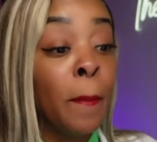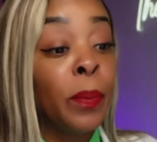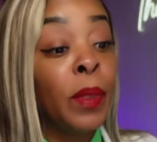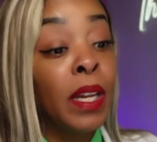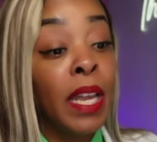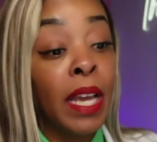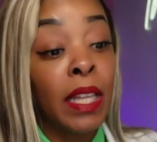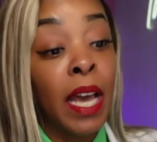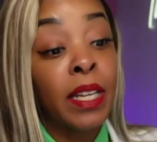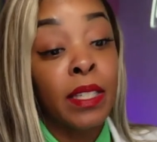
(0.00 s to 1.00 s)
The
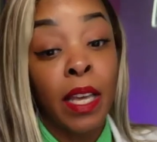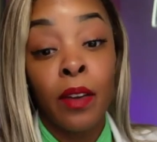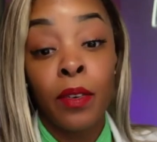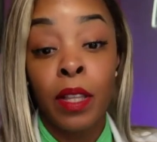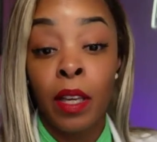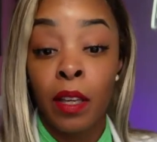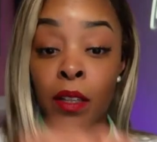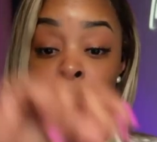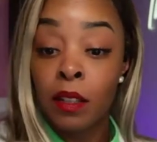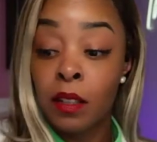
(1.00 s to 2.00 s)
neckline is everything.
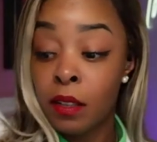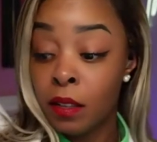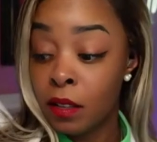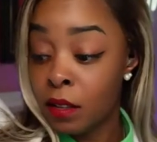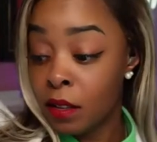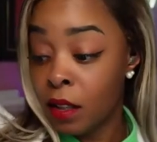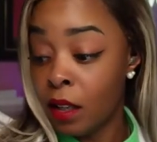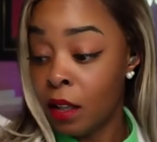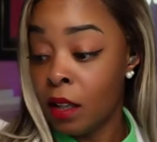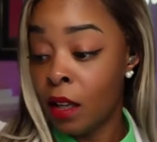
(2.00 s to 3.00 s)

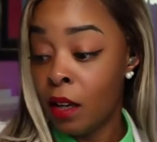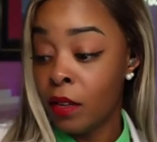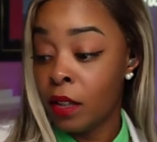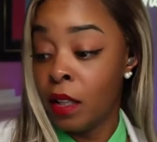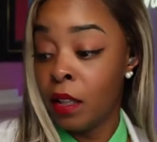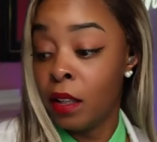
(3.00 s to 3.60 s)
Everything.